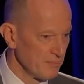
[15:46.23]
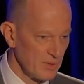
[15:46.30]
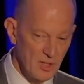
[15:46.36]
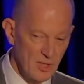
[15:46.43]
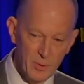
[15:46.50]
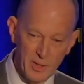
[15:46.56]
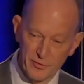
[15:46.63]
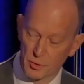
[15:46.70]

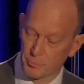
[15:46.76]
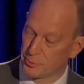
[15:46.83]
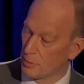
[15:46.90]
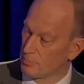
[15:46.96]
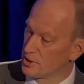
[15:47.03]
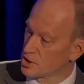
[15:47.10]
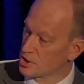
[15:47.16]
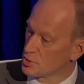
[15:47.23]
now have to
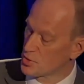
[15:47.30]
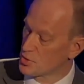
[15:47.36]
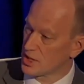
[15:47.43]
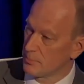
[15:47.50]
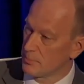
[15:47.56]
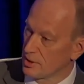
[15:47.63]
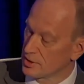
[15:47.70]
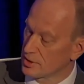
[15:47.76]
publish
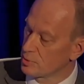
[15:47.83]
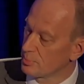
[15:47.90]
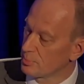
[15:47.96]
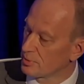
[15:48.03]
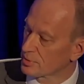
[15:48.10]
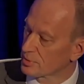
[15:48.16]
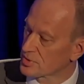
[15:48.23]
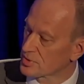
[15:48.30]
sustainability
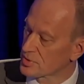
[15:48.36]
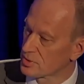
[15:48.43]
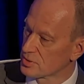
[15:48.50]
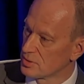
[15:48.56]
reports.